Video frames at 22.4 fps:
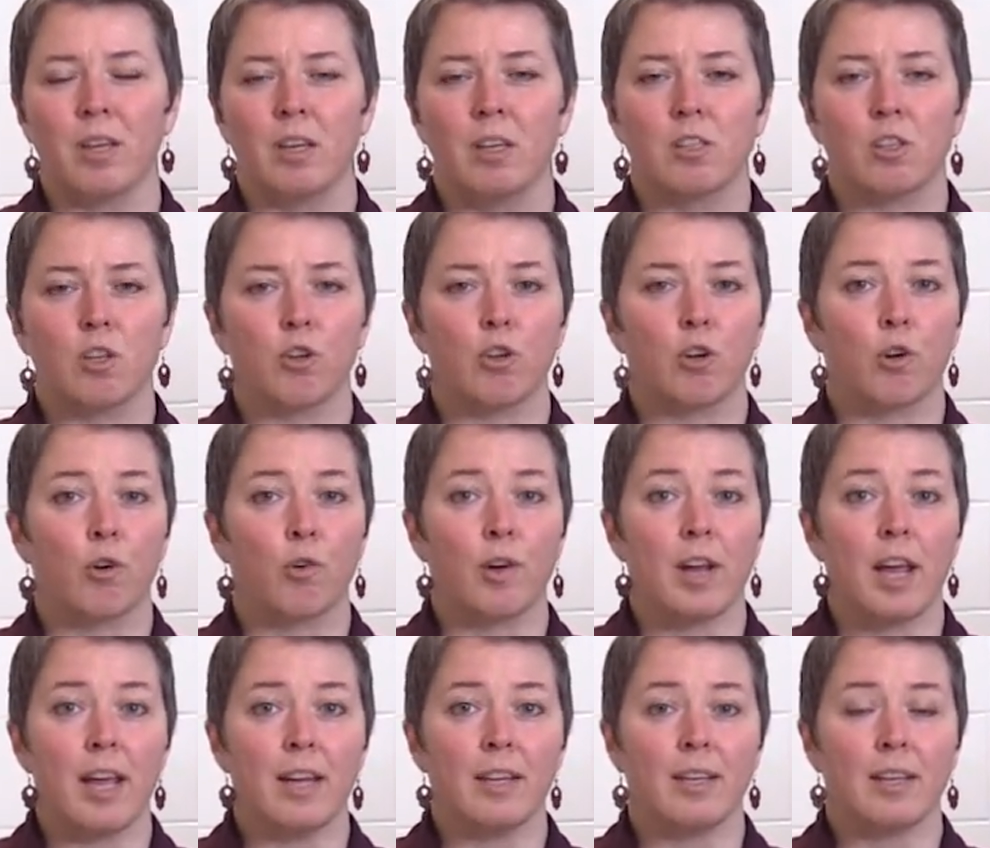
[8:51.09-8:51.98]
So to
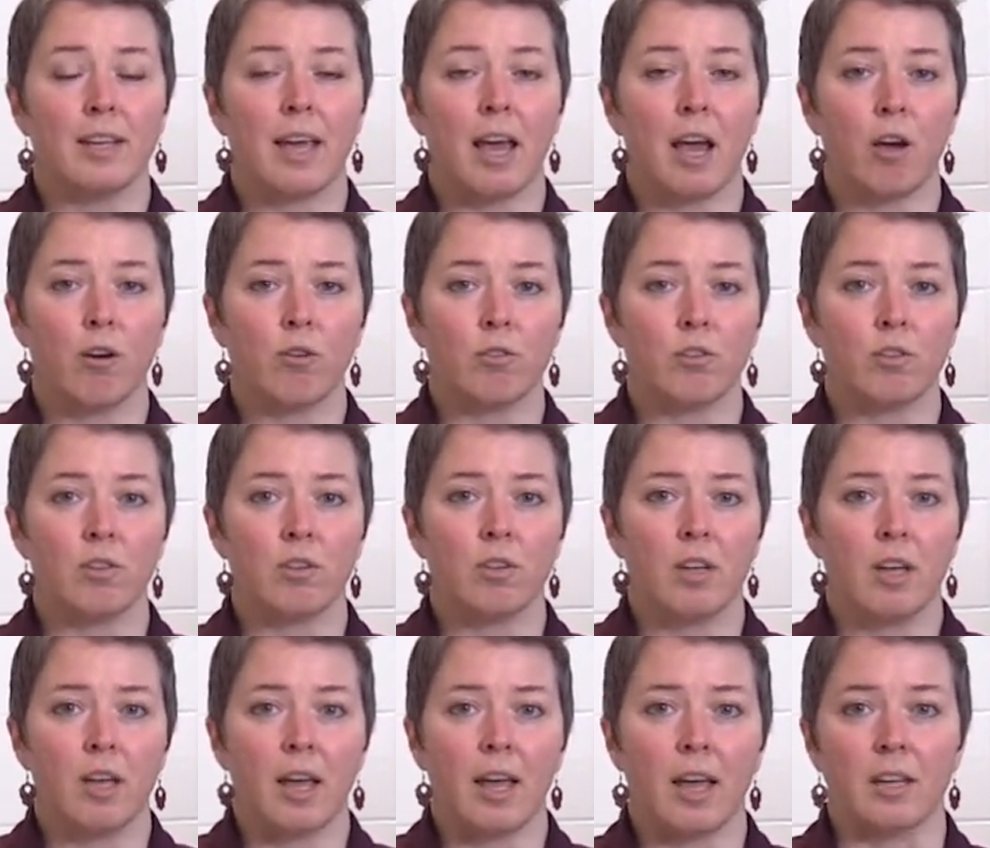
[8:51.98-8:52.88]
create an account
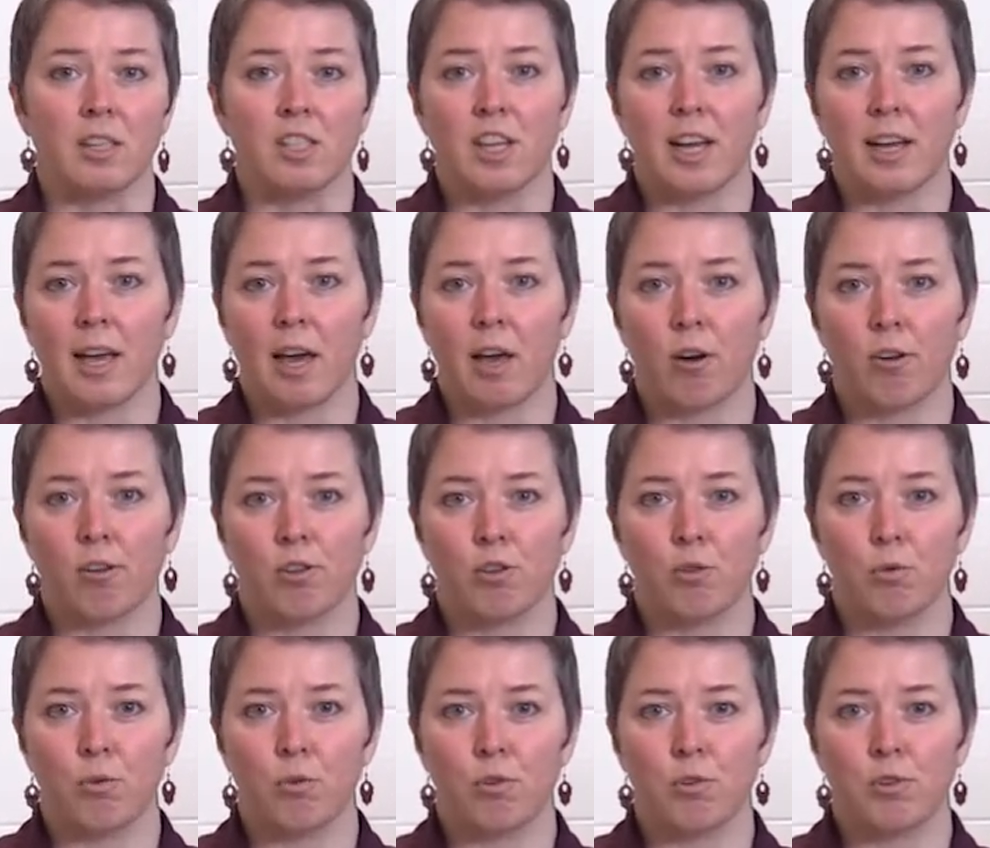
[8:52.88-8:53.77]
and check out our
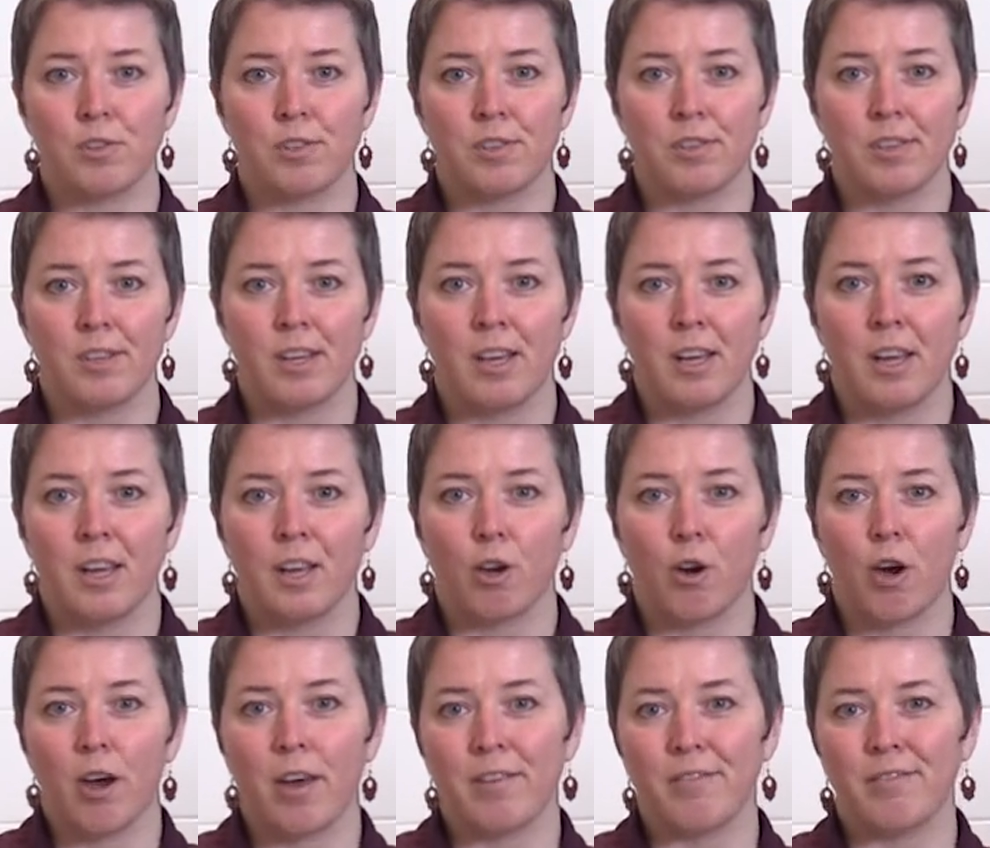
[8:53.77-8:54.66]
tools,
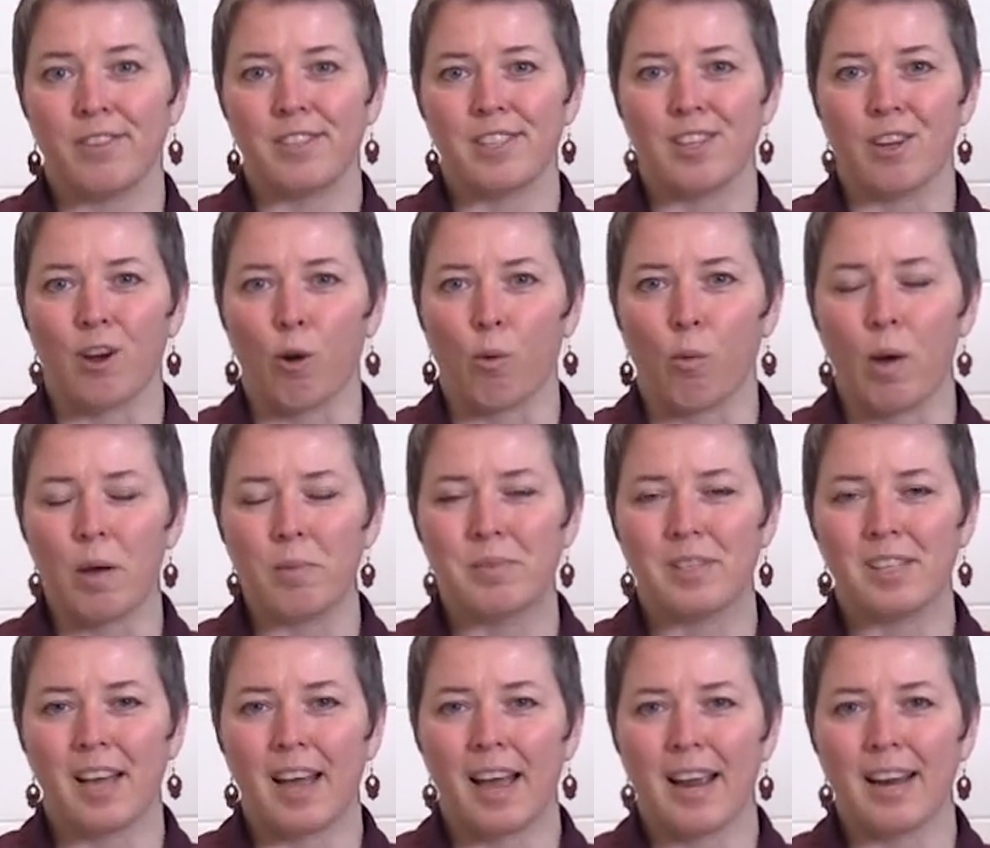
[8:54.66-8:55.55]
go ahead and visit our
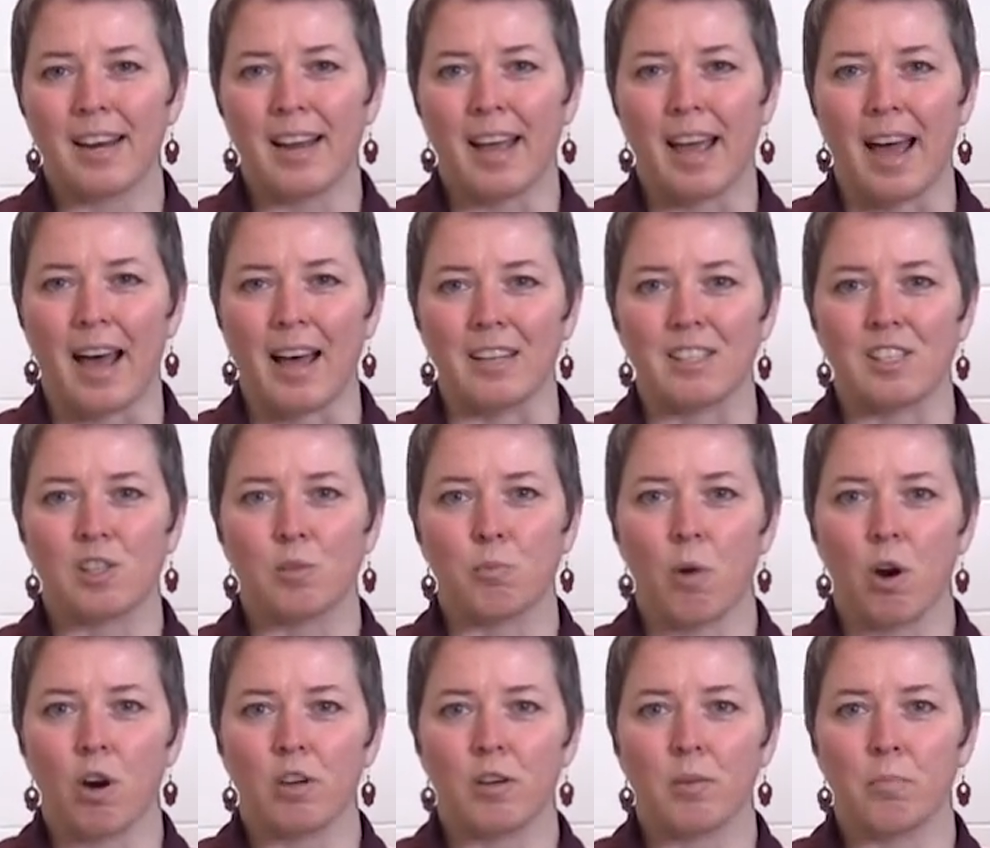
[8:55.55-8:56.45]
website at
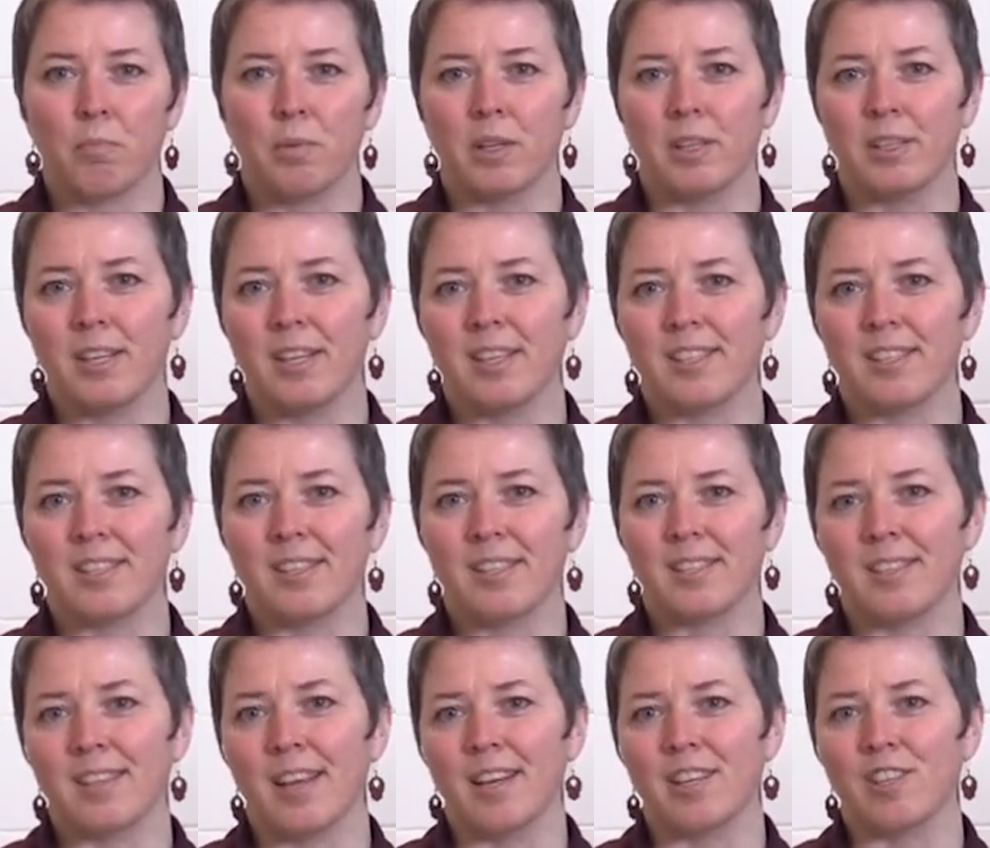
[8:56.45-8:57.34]

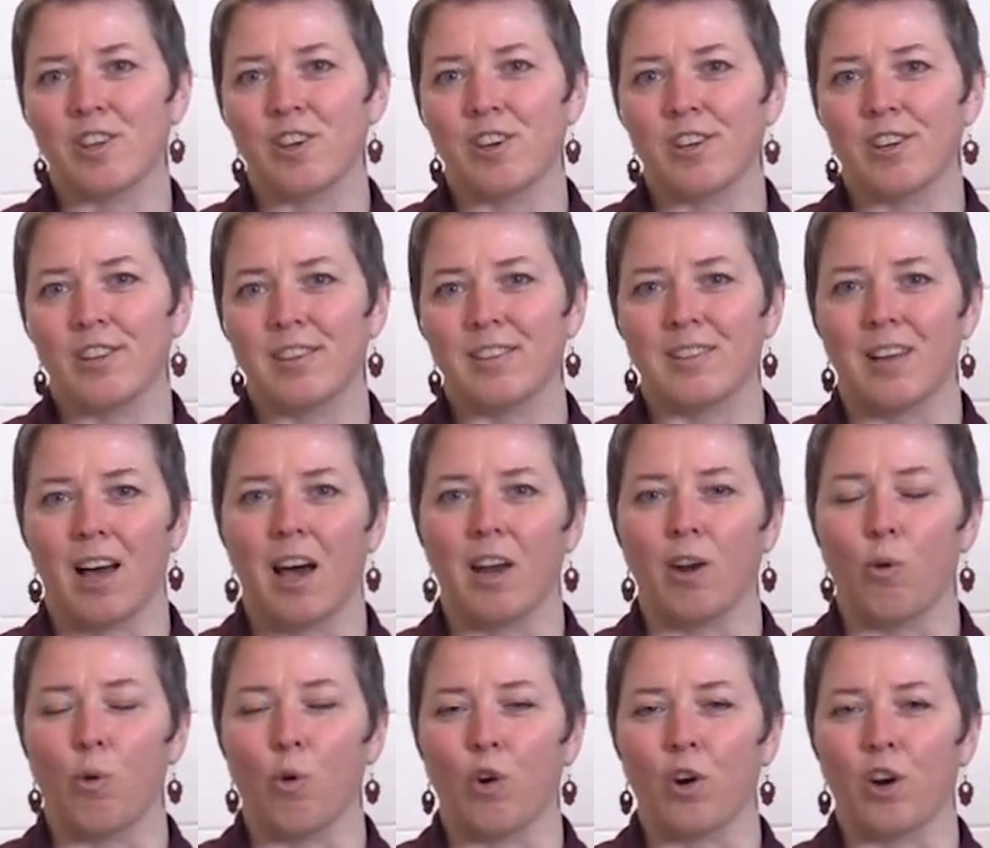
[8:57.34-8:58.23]

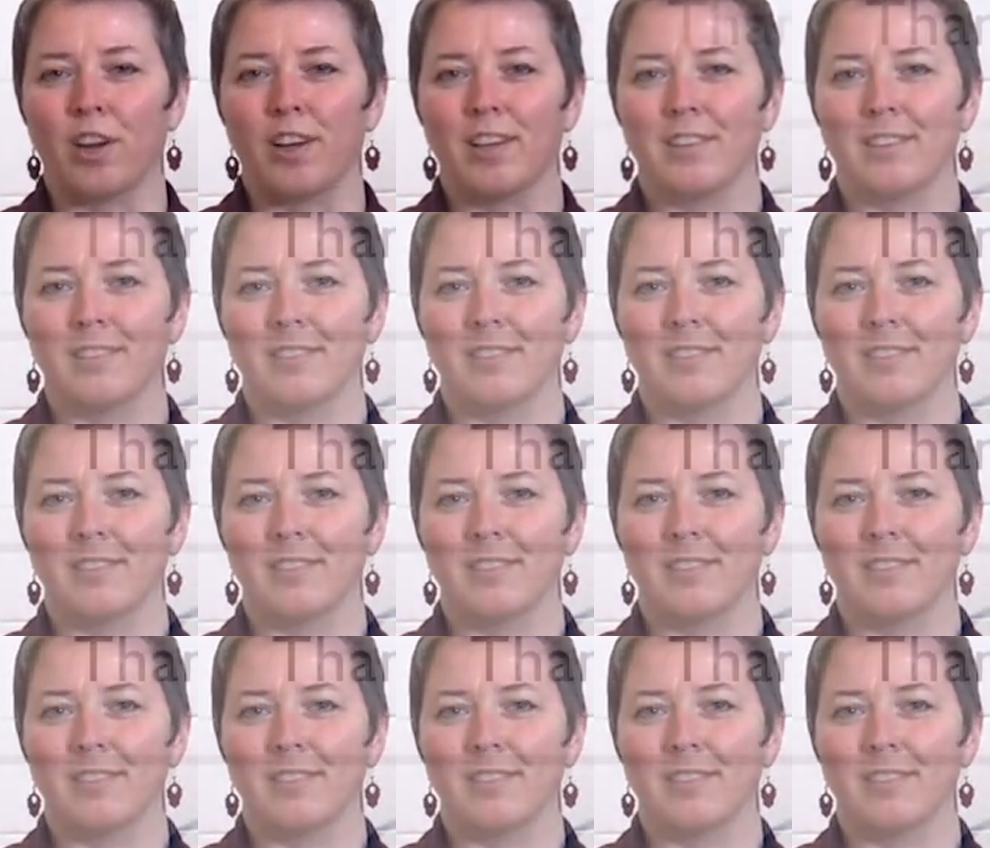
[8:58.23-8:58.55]
smartbuildingscenter.org.